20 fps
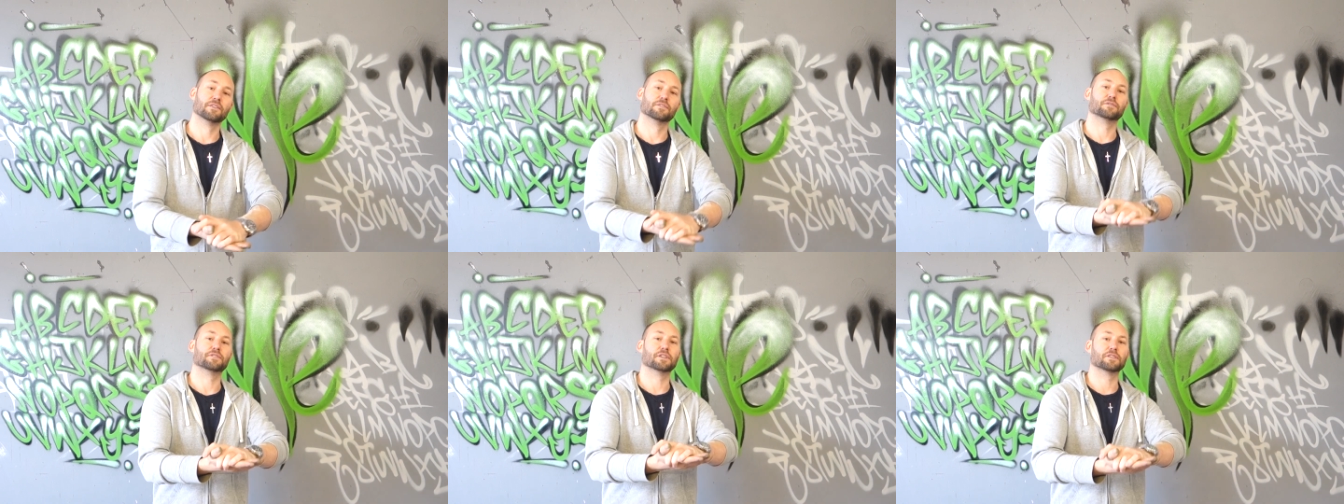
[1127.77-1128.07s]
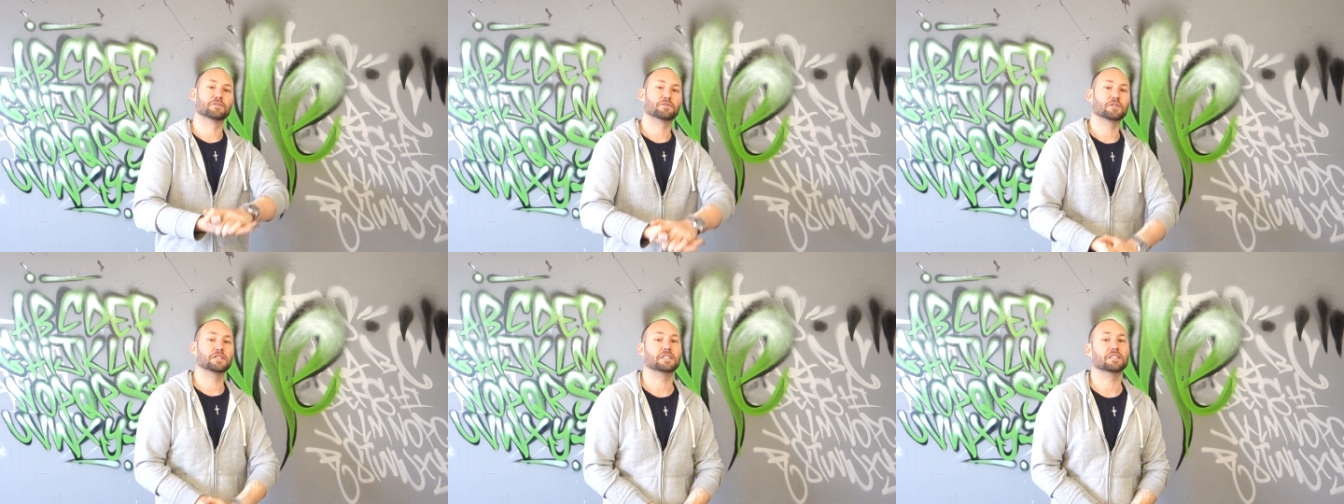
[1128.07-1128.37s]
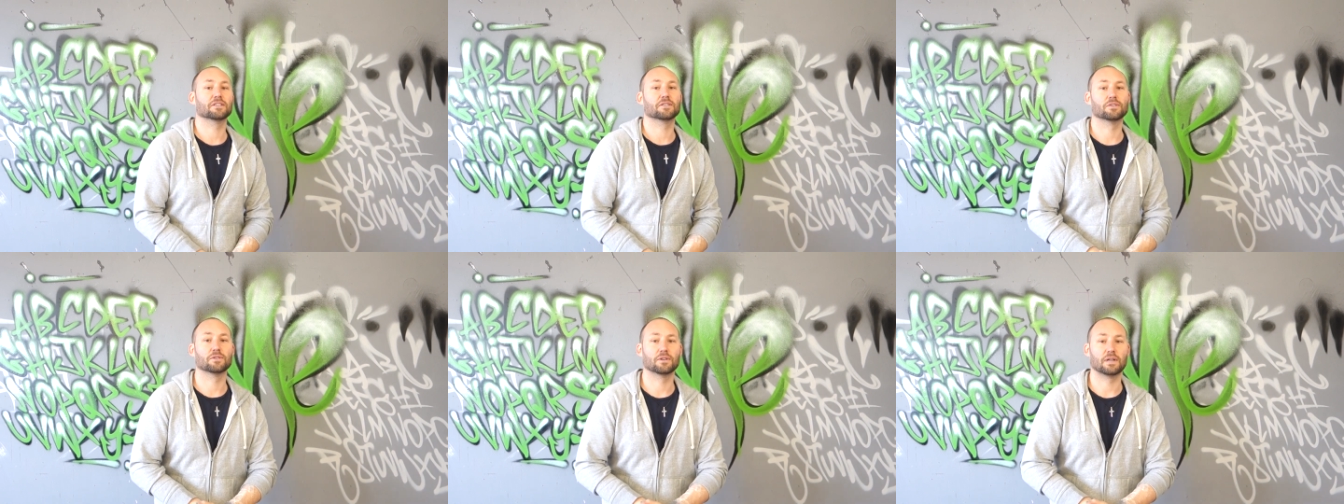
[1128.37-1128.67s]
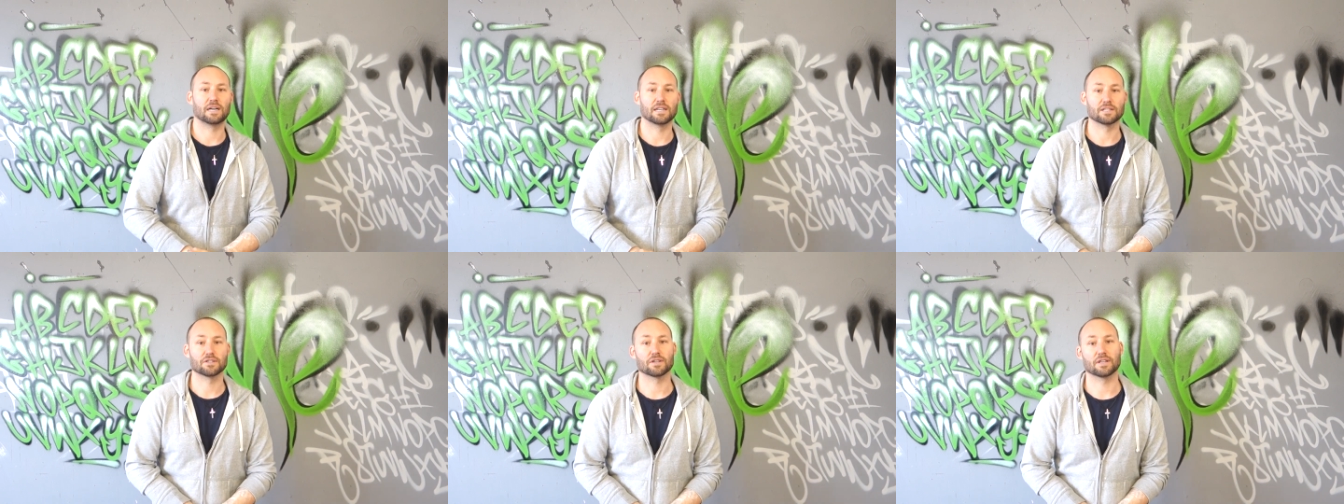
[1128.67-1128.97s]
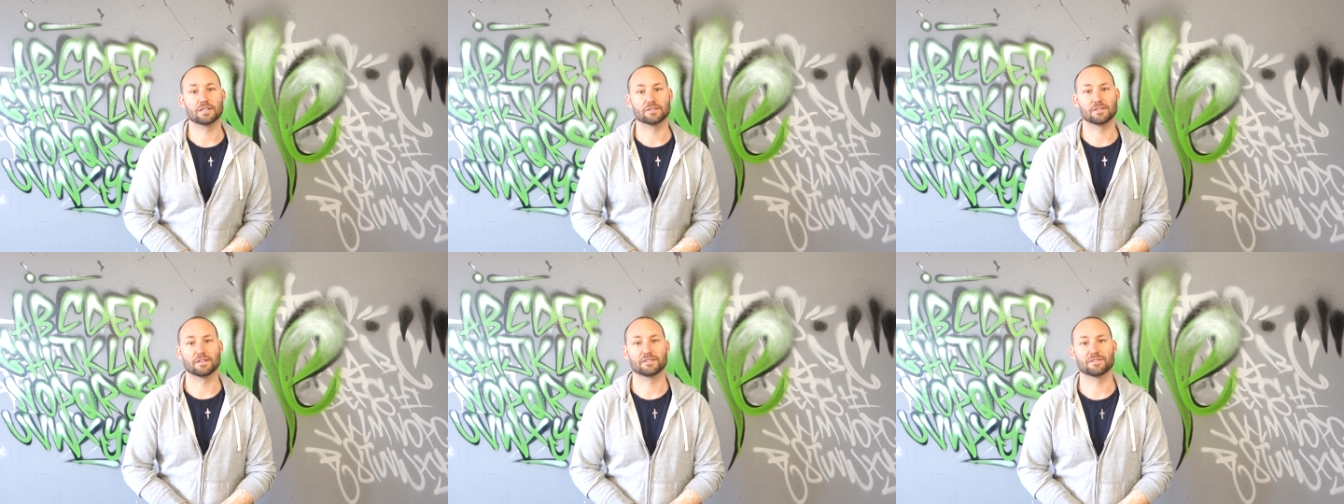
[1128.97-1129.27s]
feel free, or I'll
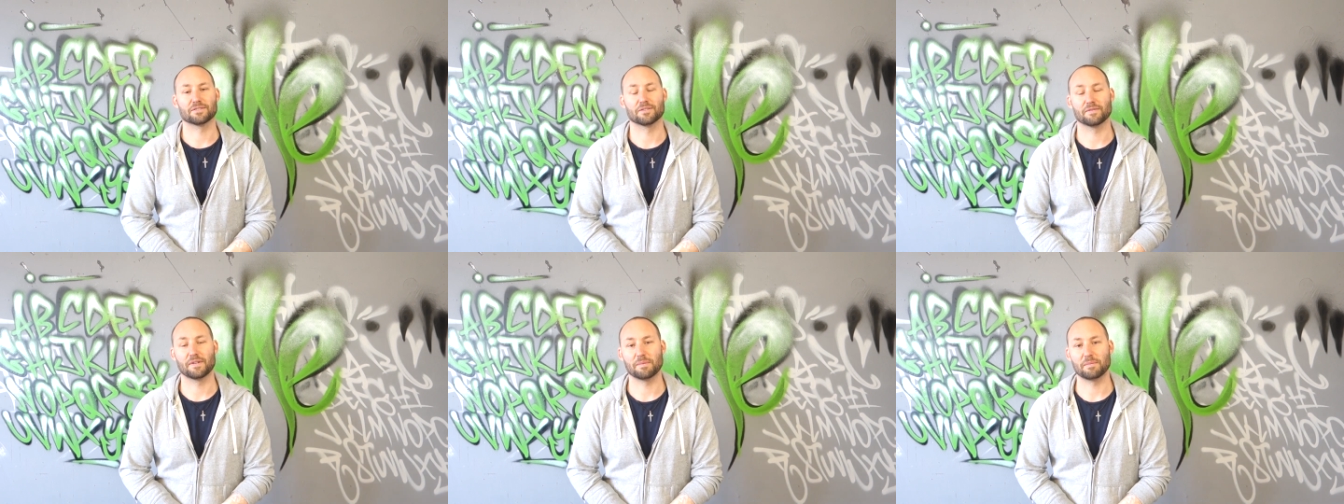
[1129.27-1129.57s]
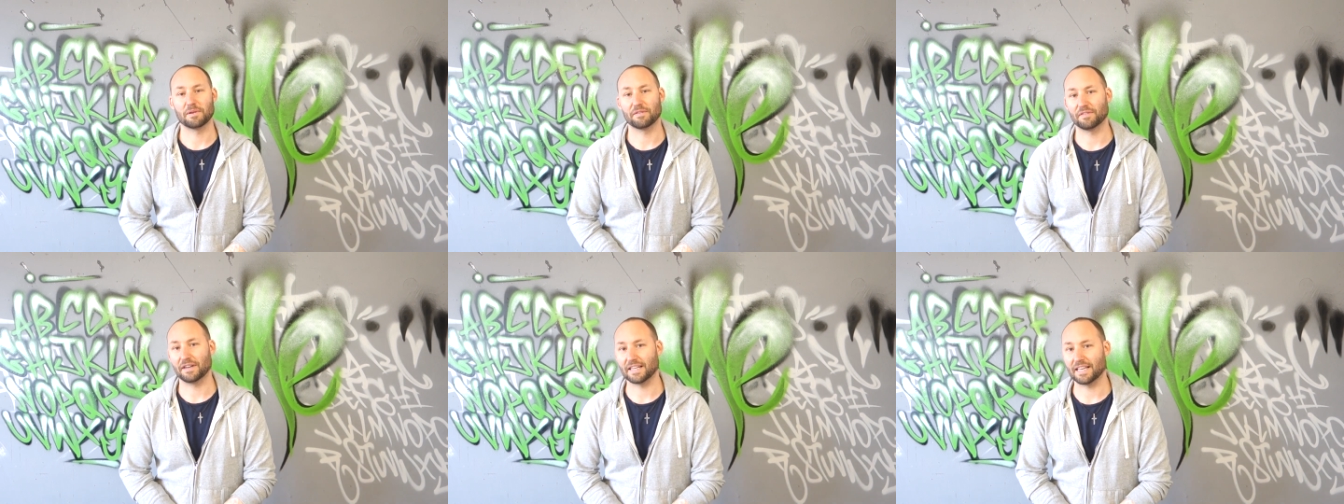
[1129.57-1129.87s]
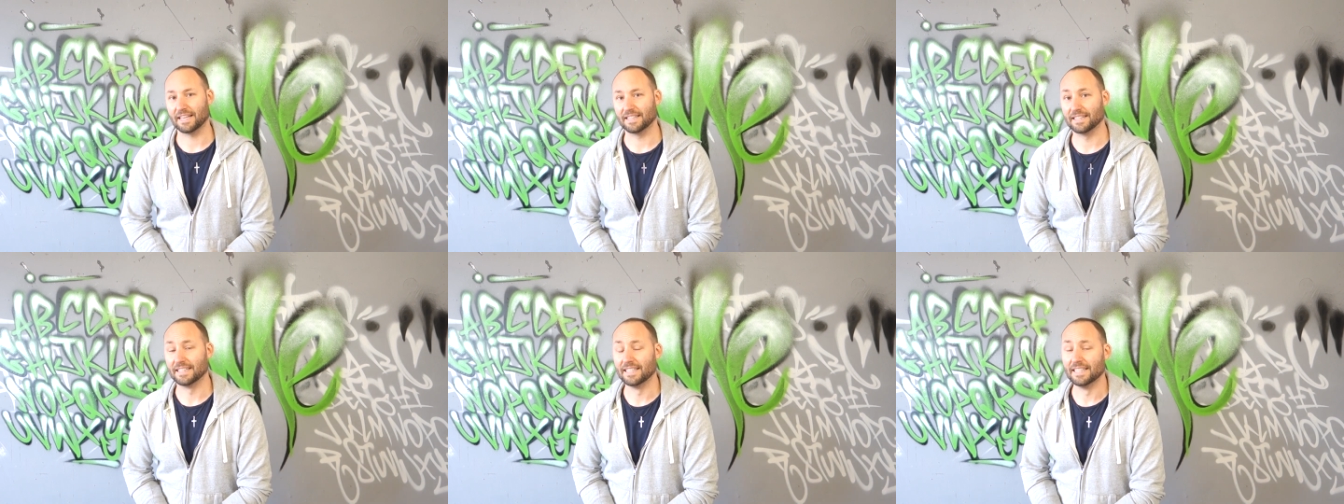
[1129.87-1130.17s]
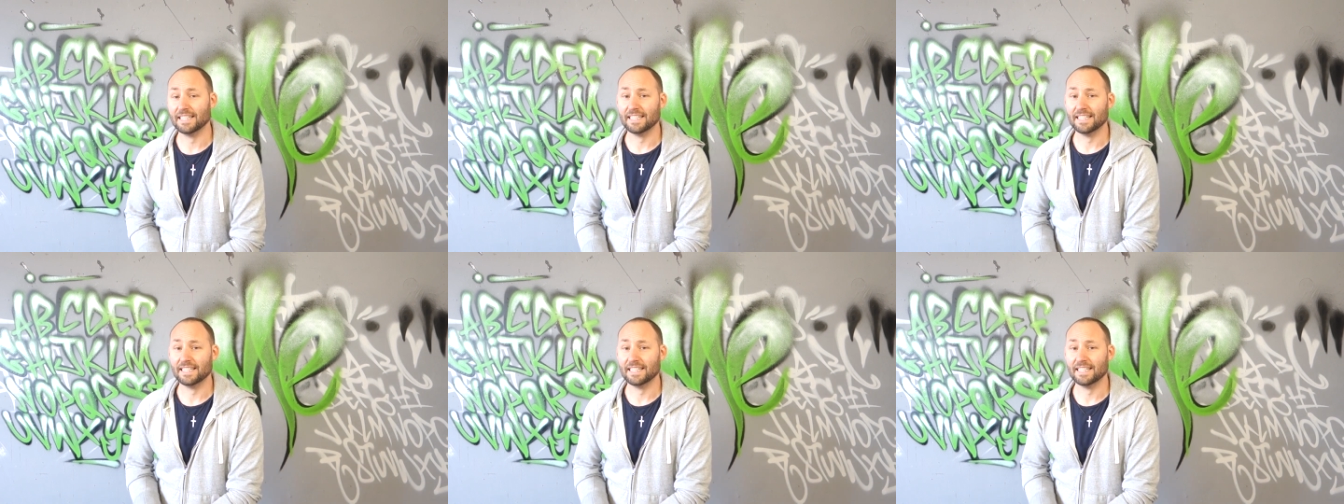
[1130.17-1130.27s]
try to answer them if I can.